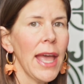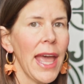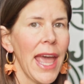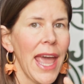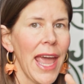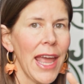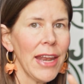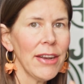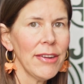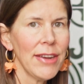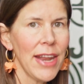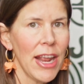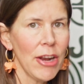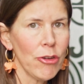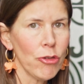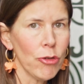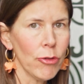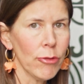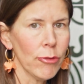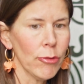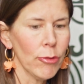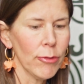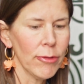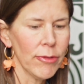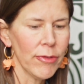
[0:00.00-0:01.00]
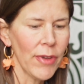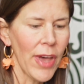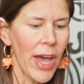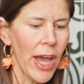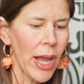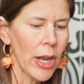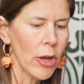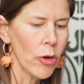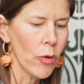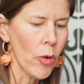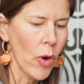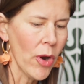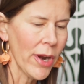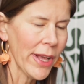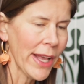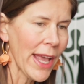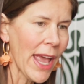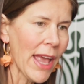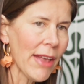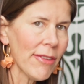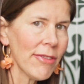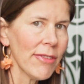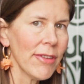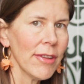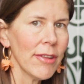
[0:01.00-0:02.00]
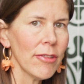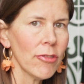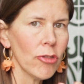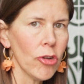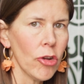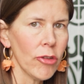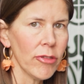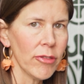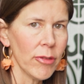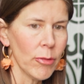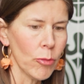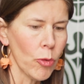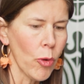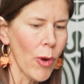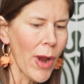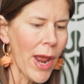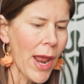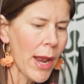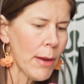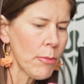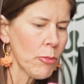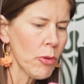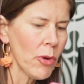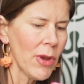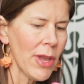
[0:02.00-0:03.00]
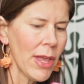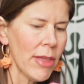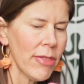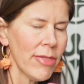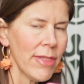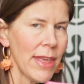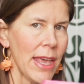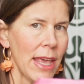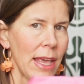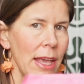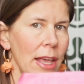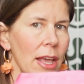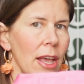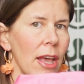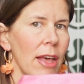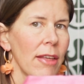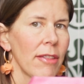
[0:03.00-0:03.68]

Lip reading: And natural source of the hyaluronic acid, got some cranberry in there.